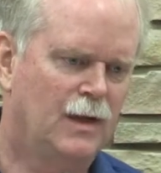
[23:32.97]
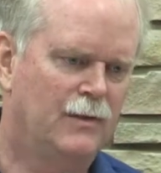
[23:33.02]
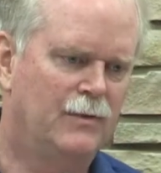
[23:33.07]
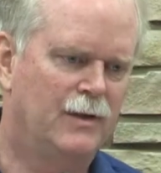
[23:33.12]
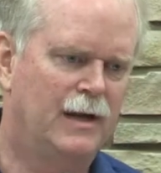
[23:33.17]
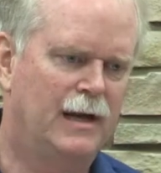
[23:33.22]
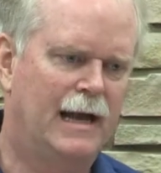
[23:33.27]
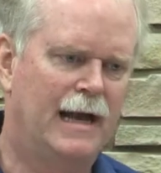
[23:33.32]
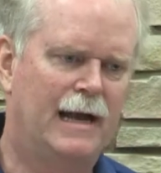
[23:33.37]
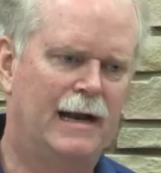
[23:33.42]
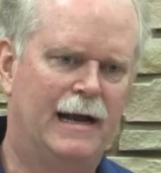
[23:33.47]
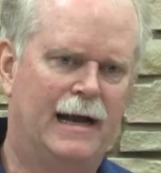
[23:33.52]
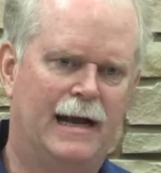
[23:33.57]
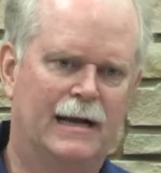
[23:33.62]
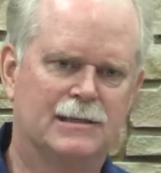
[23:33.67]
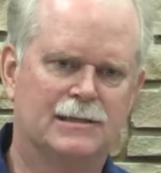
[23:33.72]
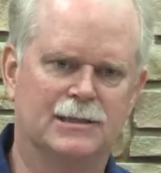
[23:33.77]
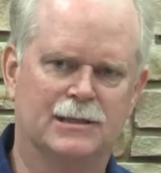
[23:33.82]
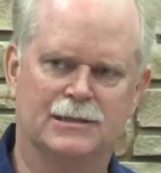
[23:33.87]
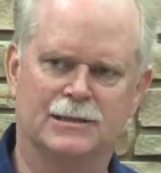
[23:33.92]
that had
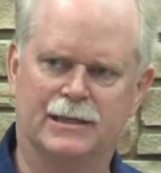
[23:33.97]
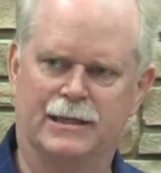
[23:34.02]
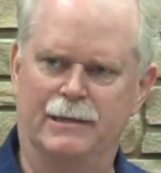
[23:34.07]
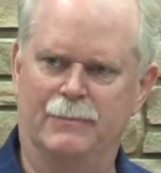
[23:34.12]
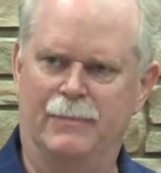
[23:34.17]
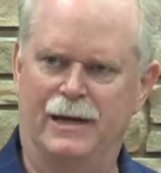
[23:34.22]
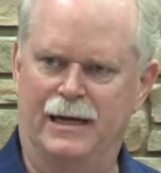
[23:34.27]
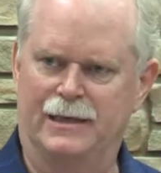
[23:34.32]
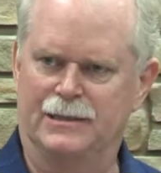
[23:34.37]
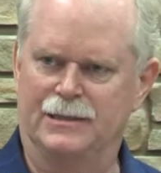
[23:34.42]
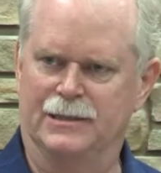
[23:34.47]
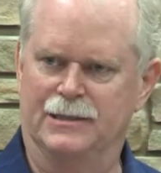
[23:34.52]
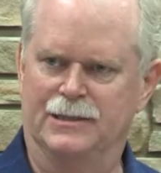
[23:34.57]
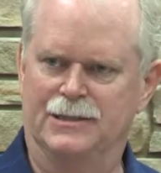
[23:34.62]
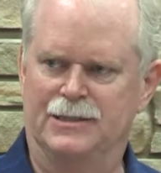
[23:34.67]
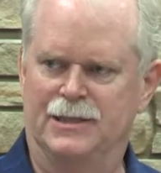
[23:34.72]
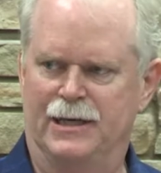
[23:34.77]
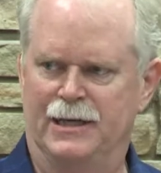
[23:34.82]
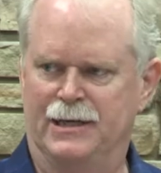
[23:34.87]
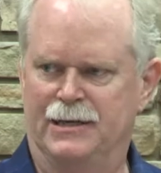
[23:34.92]
access to get back to the
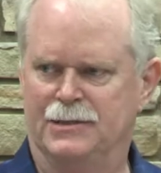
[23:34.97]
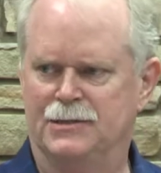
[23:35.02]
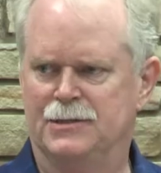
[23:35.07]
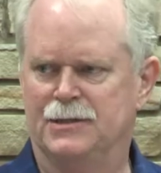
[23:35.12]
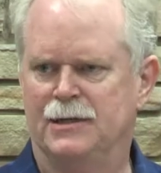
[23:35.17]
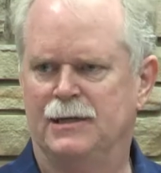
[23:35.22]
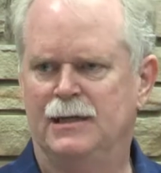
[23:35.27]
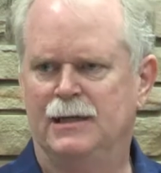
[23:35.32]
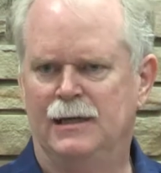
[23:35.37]
States.